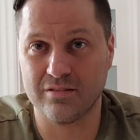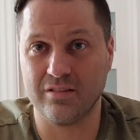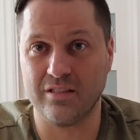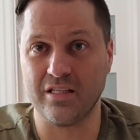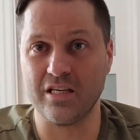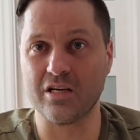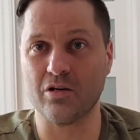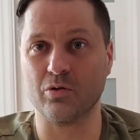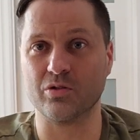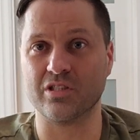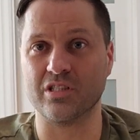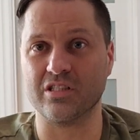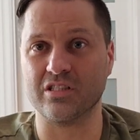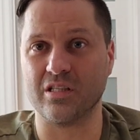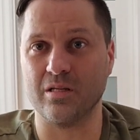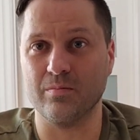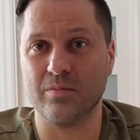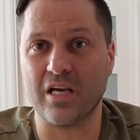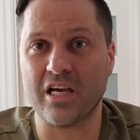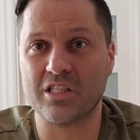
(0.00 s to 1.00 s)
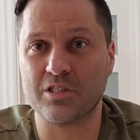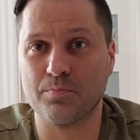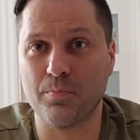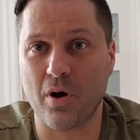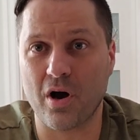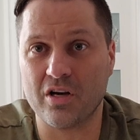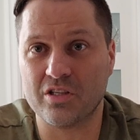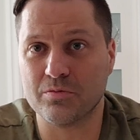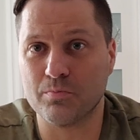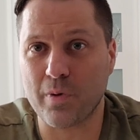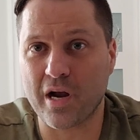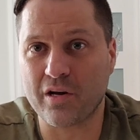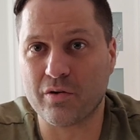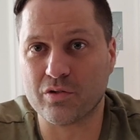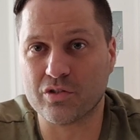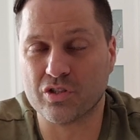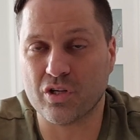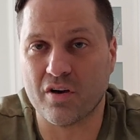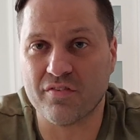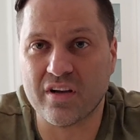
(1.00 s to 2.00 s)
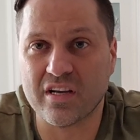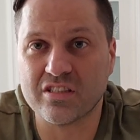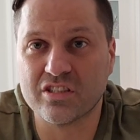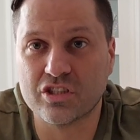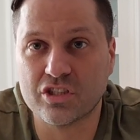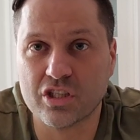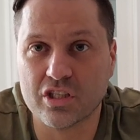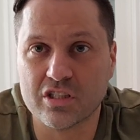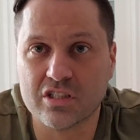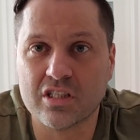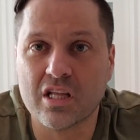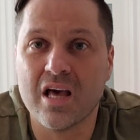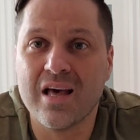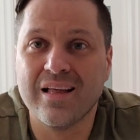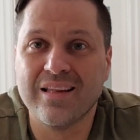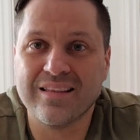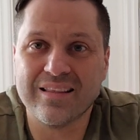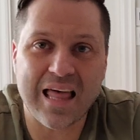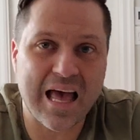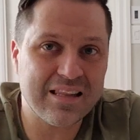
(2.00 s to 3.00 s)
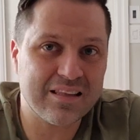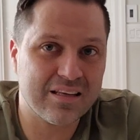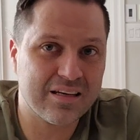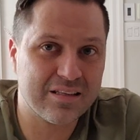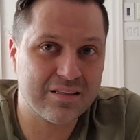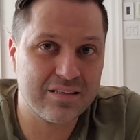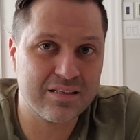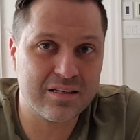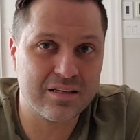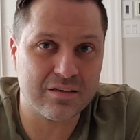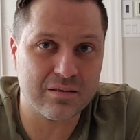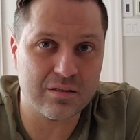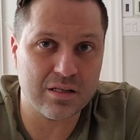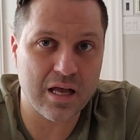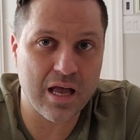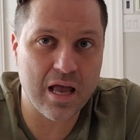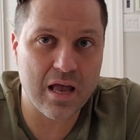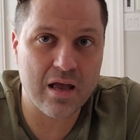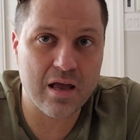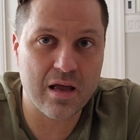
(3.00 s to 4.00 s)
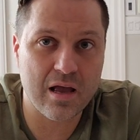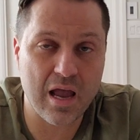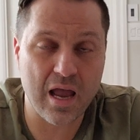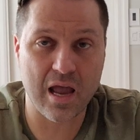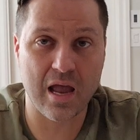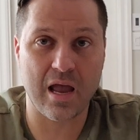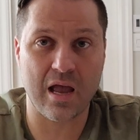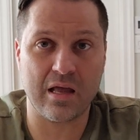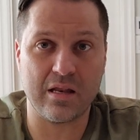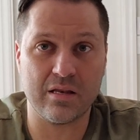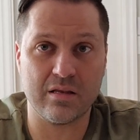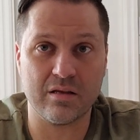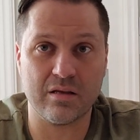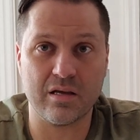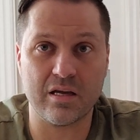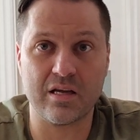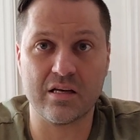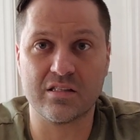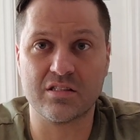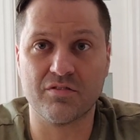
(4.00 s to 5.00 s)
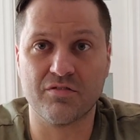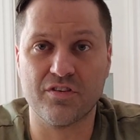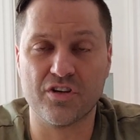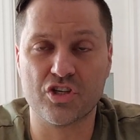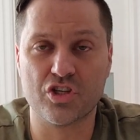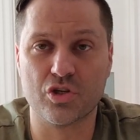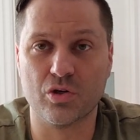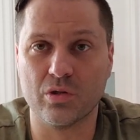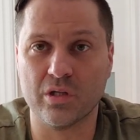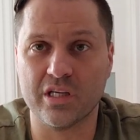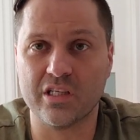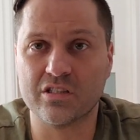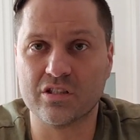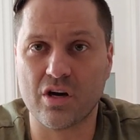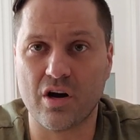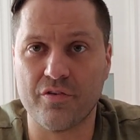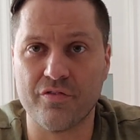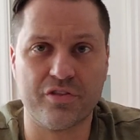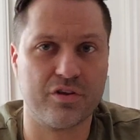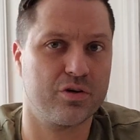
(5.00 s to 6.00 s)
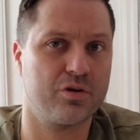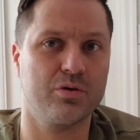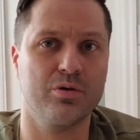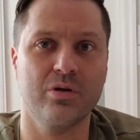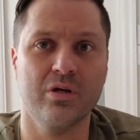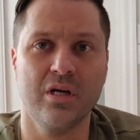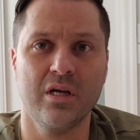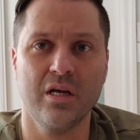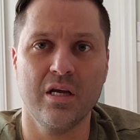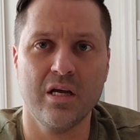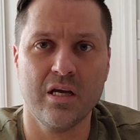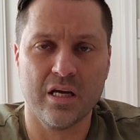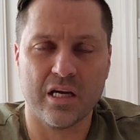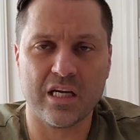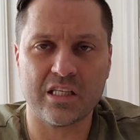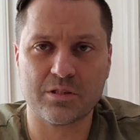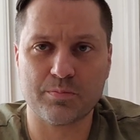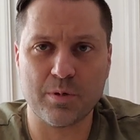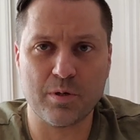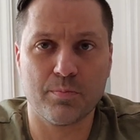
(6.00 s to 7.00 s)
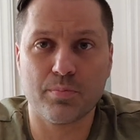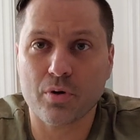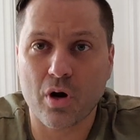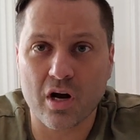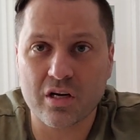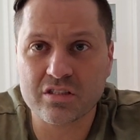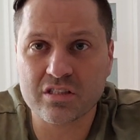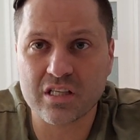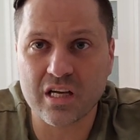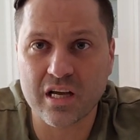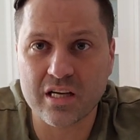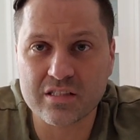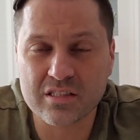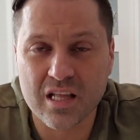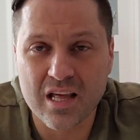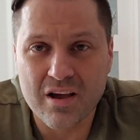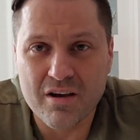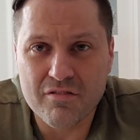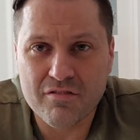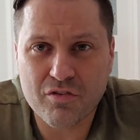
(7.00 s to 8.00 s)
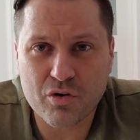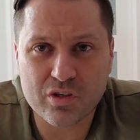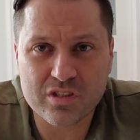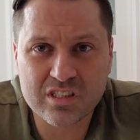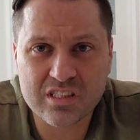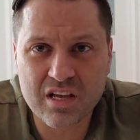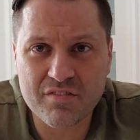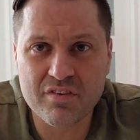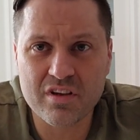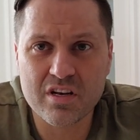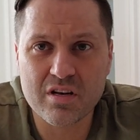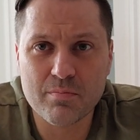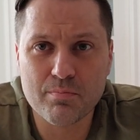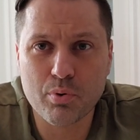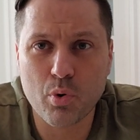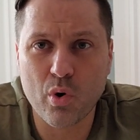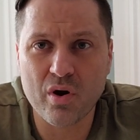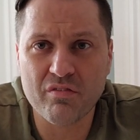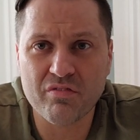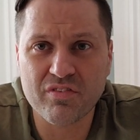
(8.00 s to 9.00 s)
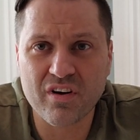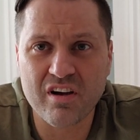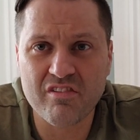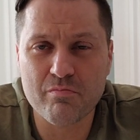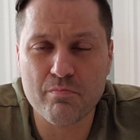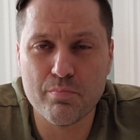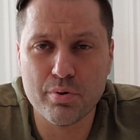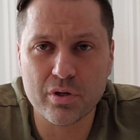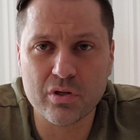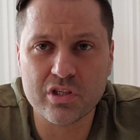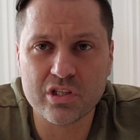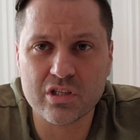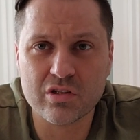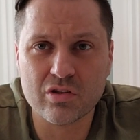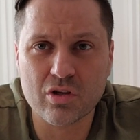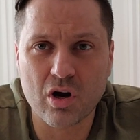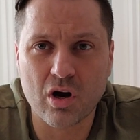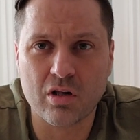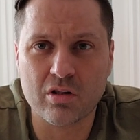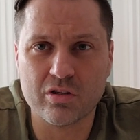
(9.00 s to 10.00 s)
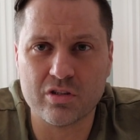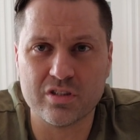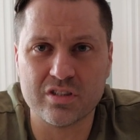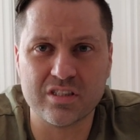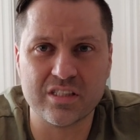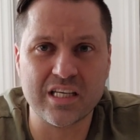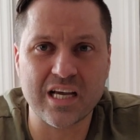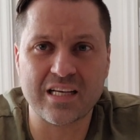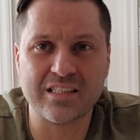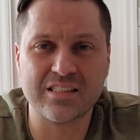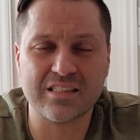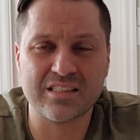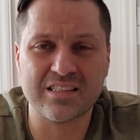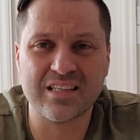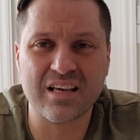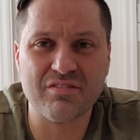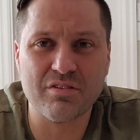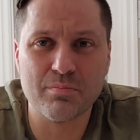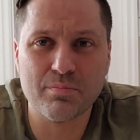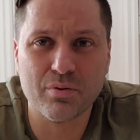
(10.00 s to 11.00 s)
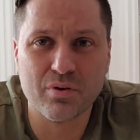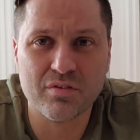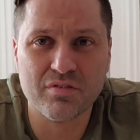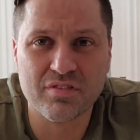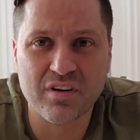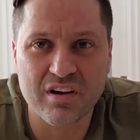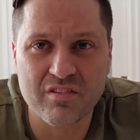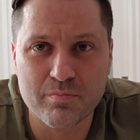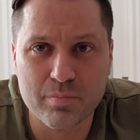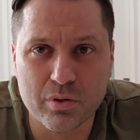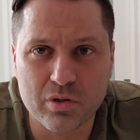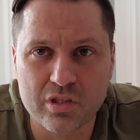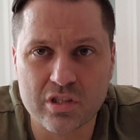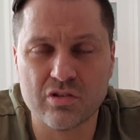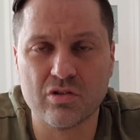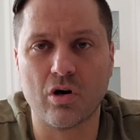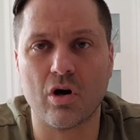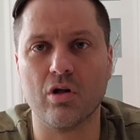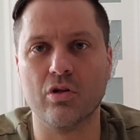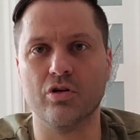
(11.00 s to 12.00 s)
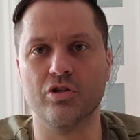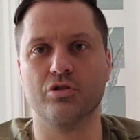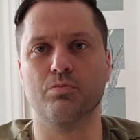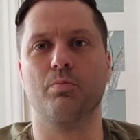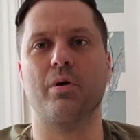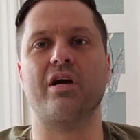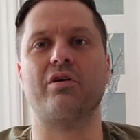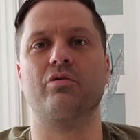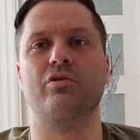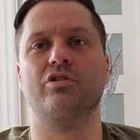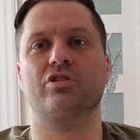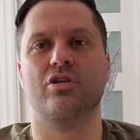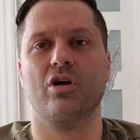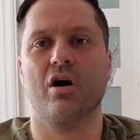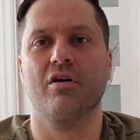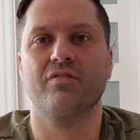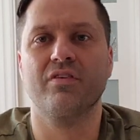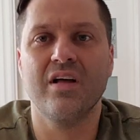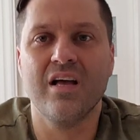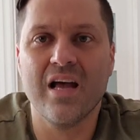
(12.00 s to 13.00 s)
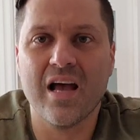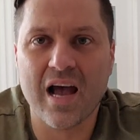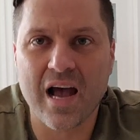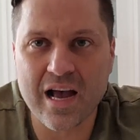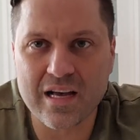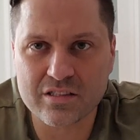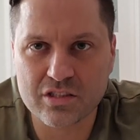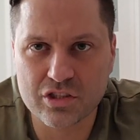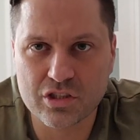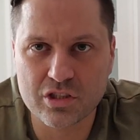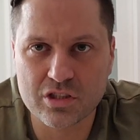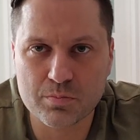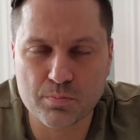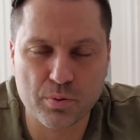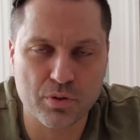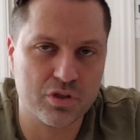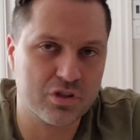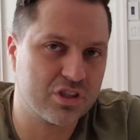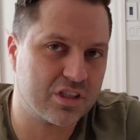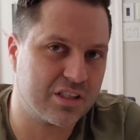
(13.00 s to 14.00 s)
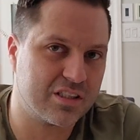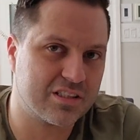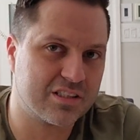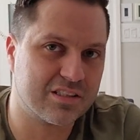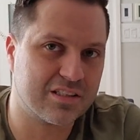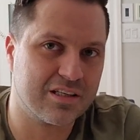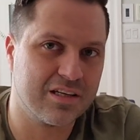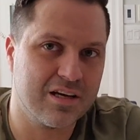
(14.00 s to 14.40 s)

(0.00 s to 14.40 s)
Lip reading: ecosystem, Xbox, Microsoft has just landed a deal and it's official, it's gone through. It's been processed for $7.5 billion. Yes, $7.5 billion Microsoft has just purchased